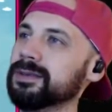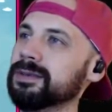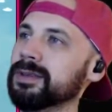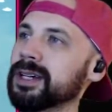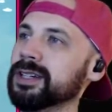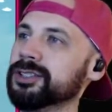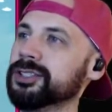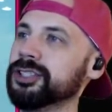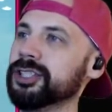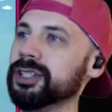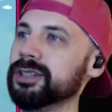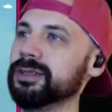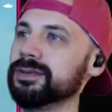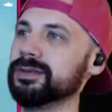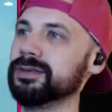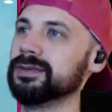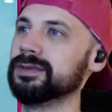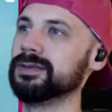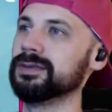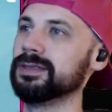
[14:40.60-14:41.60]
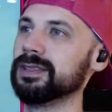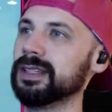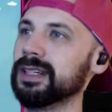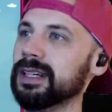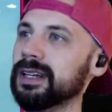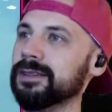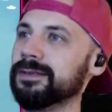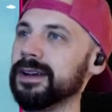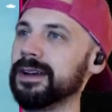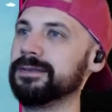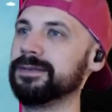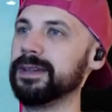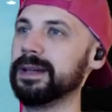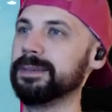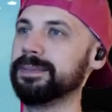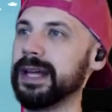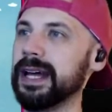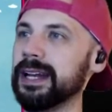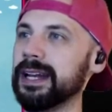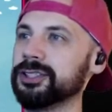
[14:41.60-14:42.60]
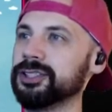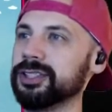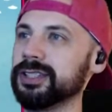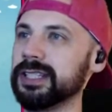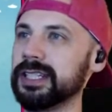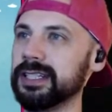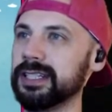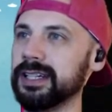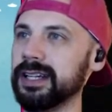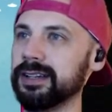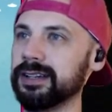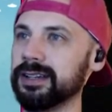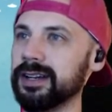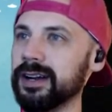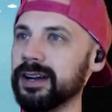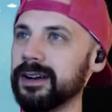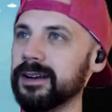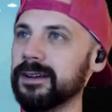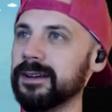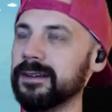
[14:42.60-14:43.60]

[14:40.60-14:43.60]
shoot. If I flip that, I should get another card.